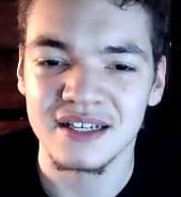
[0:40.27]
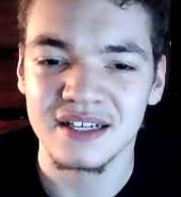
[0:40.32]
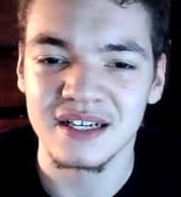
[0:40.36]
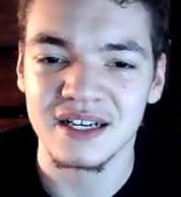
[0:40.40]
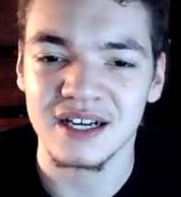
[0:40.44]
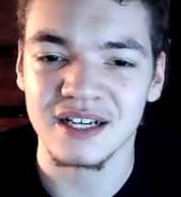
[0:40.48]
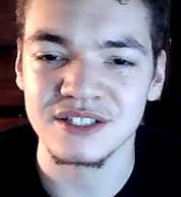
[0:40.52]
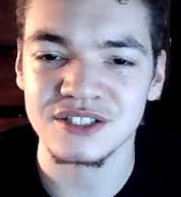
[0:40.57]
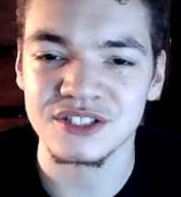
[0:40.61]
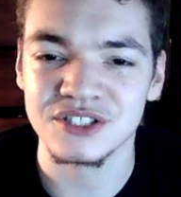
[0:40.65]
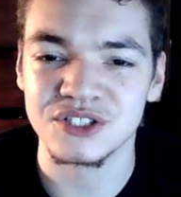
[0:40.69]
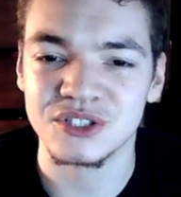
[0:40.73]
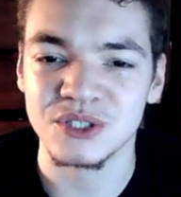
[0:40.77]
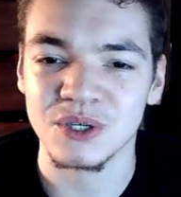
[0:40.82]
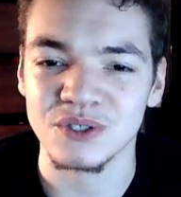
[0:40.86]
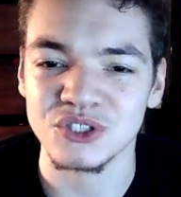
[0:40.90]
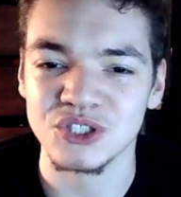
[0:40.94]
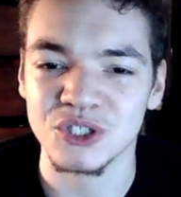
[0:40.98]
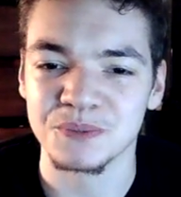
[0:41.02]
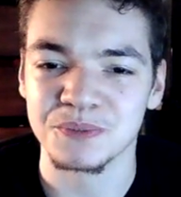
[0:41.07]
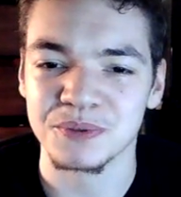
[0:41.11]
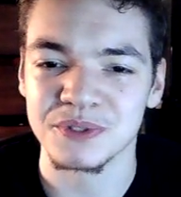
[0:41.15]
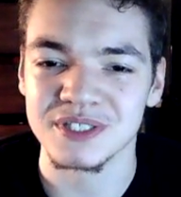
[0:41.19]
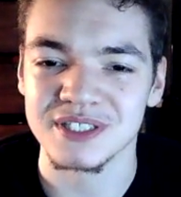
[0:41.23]
Hyun's
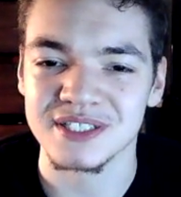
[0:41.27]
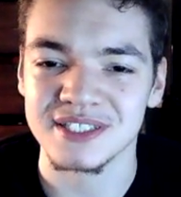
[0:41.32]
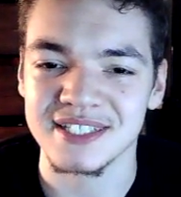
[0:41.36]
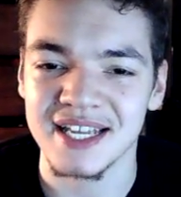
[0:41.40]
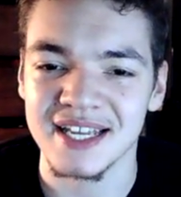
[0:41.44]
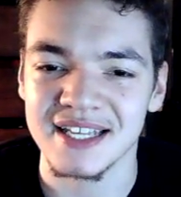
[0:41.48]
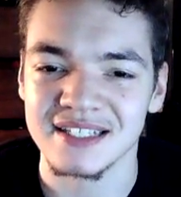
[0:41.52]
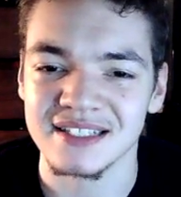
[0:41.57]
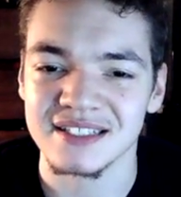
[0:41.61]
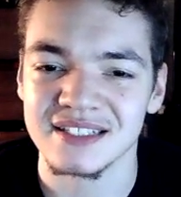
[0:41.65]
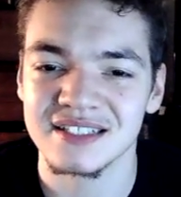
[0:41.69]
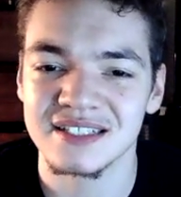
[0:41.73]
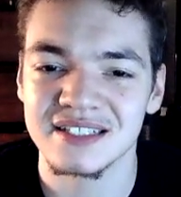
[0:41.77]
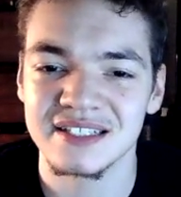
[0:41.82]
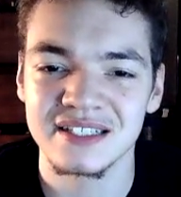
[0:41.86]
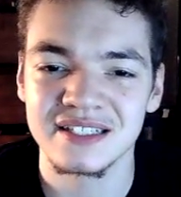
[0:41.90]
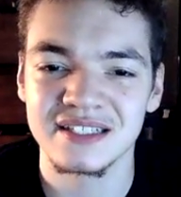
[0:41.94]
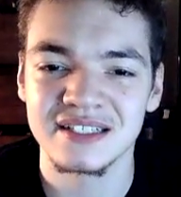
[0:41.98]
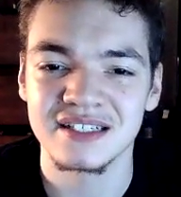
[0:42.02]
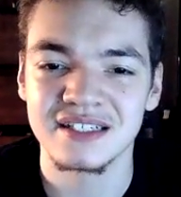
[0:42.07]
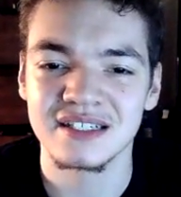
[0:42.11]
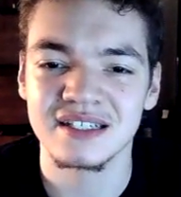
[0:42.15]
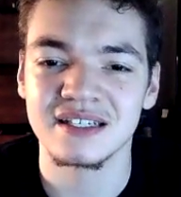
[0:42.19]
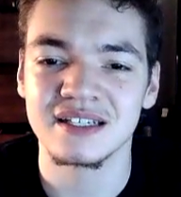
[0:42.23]
Dojo presents.
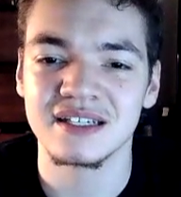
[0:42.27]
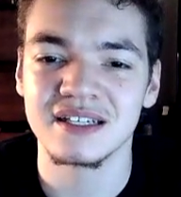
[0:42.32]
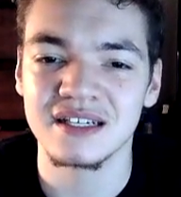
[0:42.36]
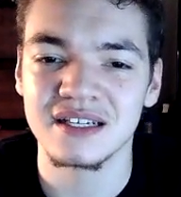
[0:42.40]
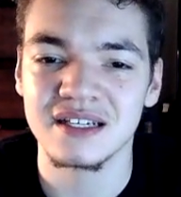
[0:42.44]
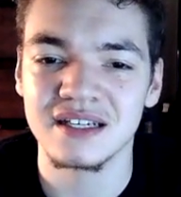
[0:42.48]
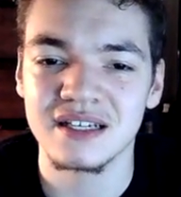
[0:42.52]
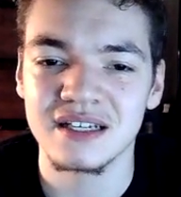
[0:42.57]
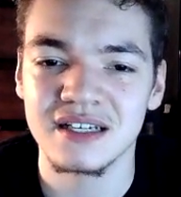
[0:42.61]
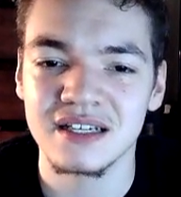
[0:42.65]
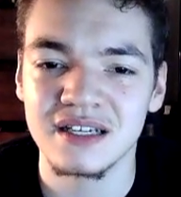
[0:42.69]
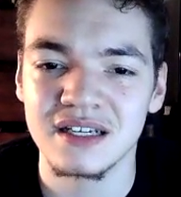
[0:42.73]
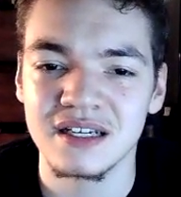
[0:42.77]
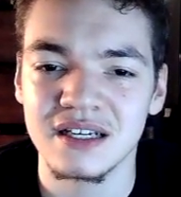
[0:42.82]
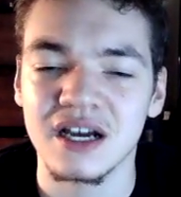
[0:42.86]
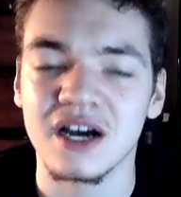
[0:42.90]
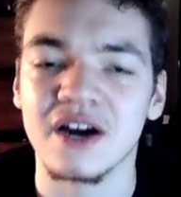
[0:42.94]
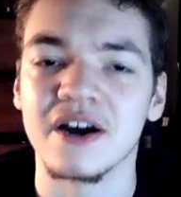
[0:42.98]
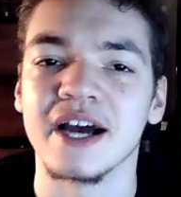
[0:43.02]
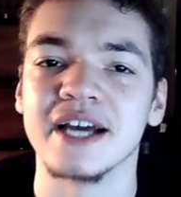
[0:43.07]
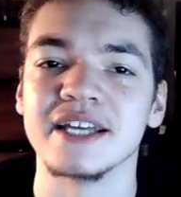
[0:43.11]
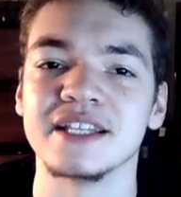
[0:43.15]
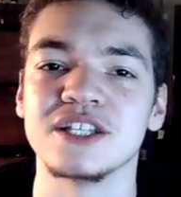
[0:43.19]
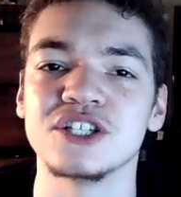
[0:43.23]

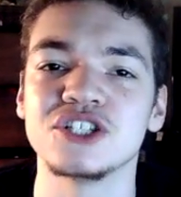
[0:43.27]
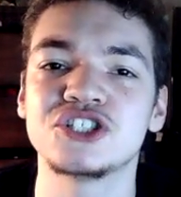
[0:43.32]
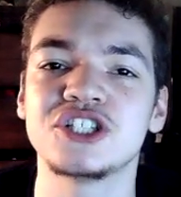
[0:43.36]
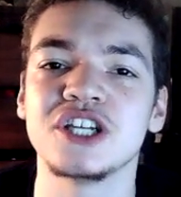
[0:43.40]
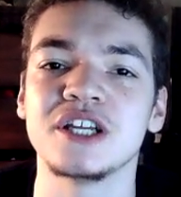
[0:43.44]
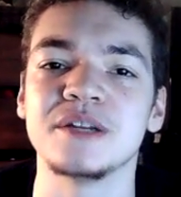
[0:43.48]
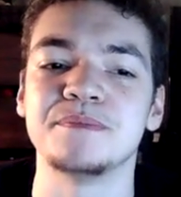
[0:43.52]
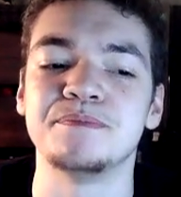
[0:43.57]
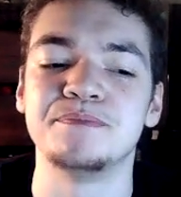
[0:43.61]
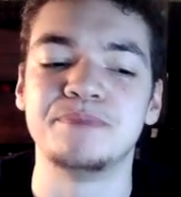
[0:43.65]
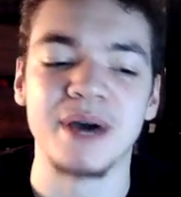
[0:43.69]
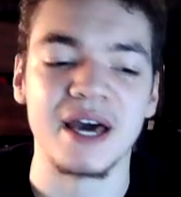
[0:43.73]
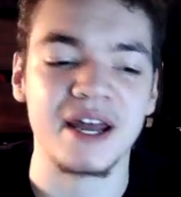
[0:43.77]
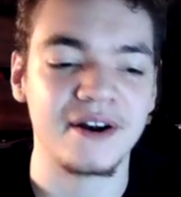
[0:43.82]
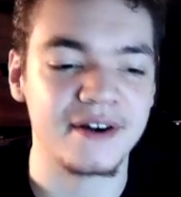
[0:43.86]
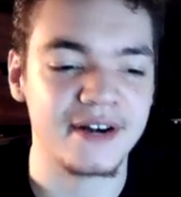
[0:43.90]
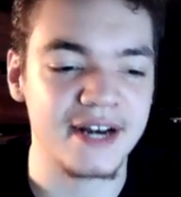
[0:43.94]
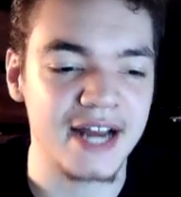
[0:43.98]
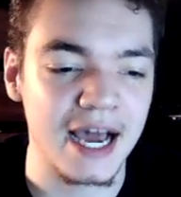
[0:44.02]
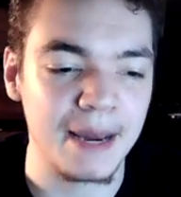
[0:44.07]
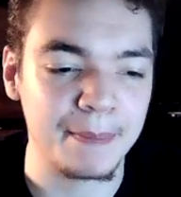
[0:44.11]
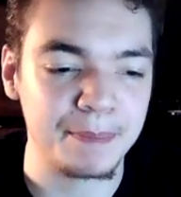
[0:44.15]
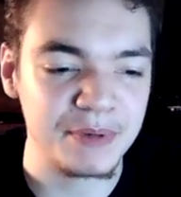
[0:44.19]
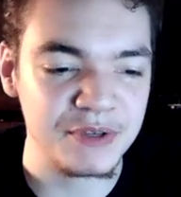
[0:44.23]
All right, this shit better
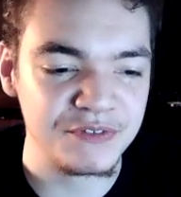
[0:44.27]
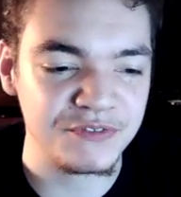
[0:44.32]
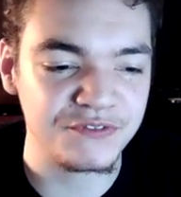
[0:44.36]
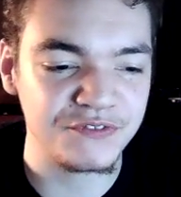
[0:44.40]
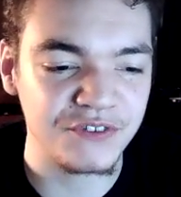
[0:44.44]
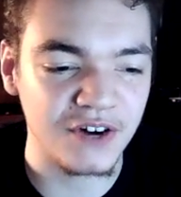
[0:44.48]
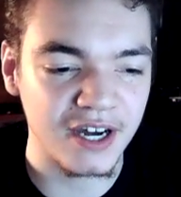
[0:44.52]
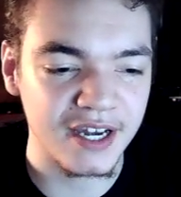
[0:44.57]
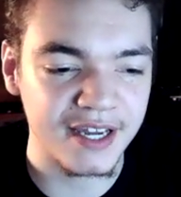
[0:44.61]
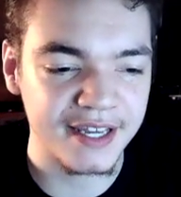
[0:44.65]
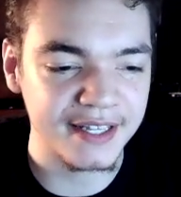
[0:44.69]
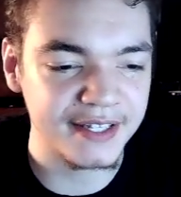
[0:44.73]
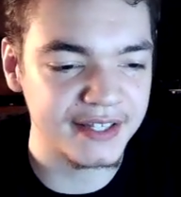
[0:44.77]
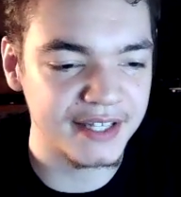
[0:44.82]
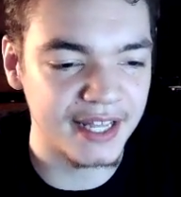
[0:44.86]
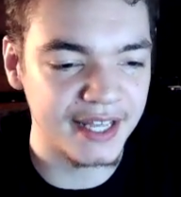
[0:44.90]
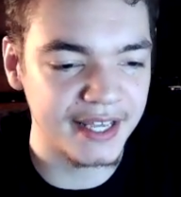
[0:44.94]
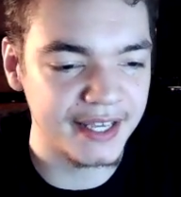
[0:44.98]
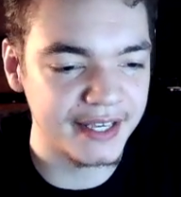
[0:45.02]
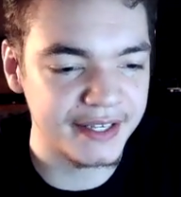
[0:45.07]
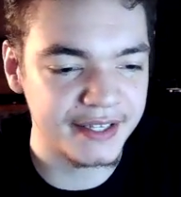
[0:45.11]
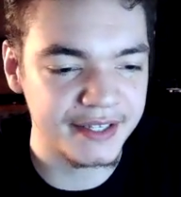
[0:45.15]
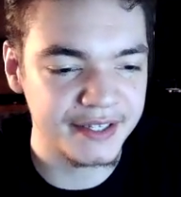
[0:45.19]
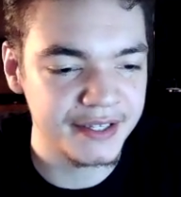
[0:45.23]
not be fucking
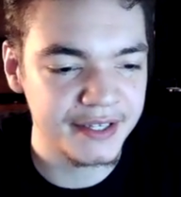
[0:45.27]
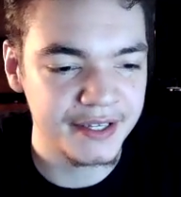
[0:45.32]
like